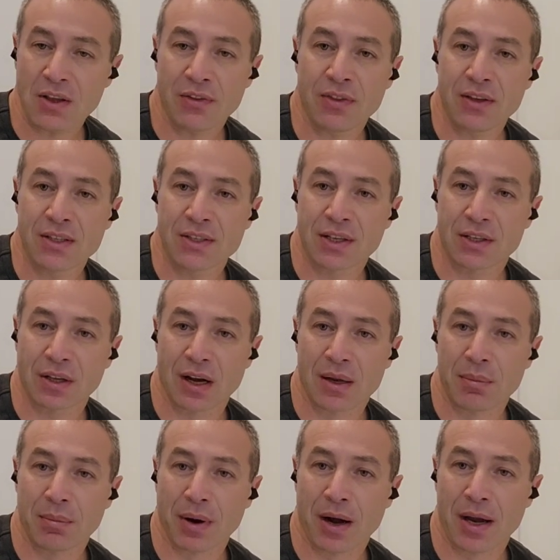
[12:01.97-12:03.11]
things that I
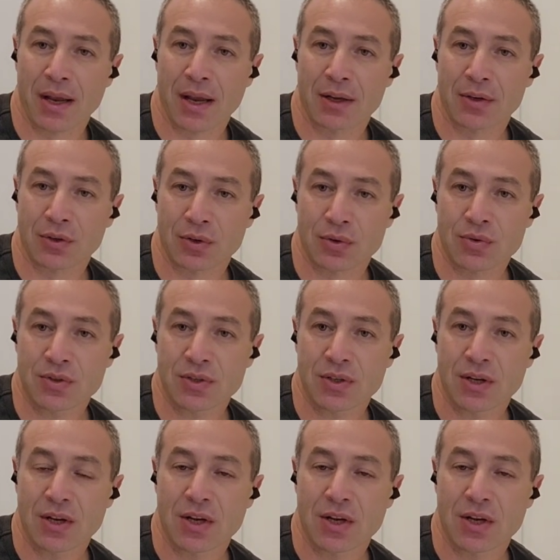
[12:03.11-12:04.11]
buy and use.